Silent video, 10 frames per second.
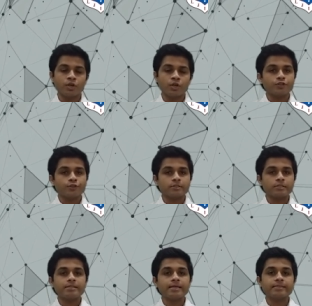so this
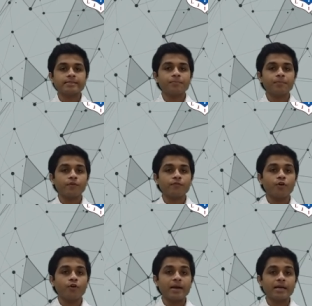is the example of
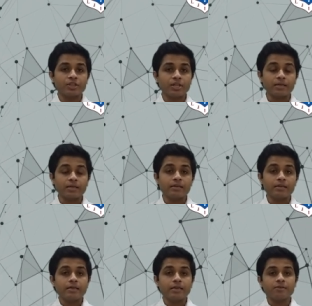go back 3.
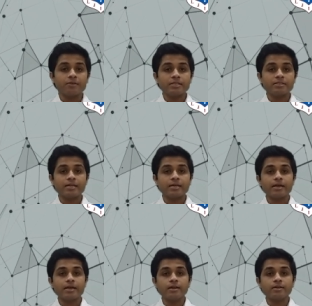It means that
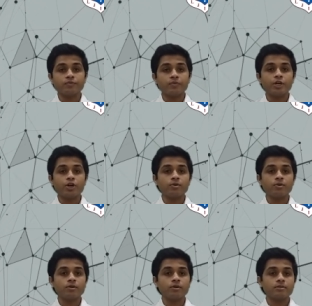sender's
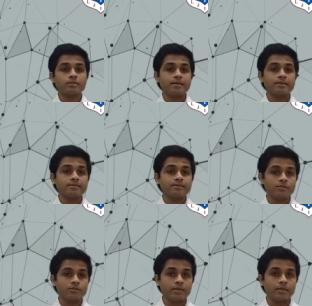window size is
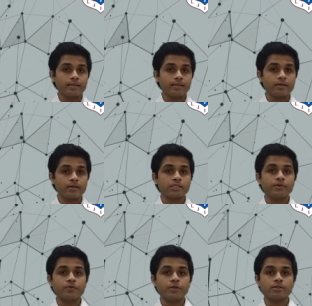3 and the
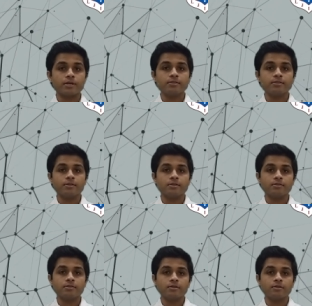receiver's window size
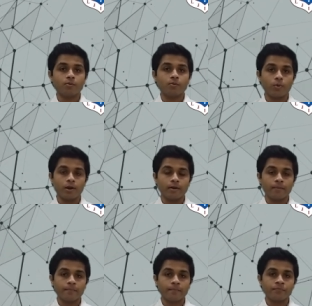is 1.
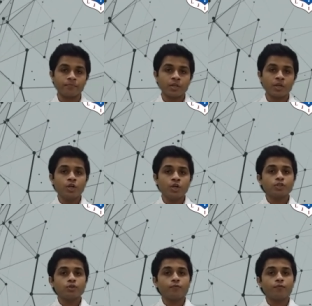
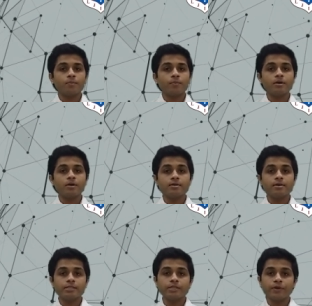So from the
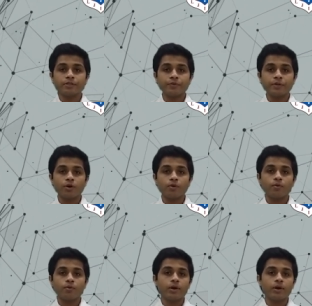receiver's window,
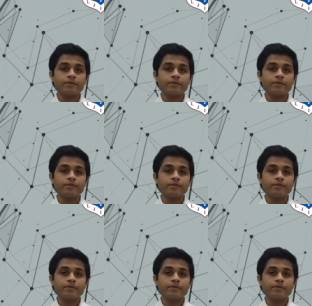what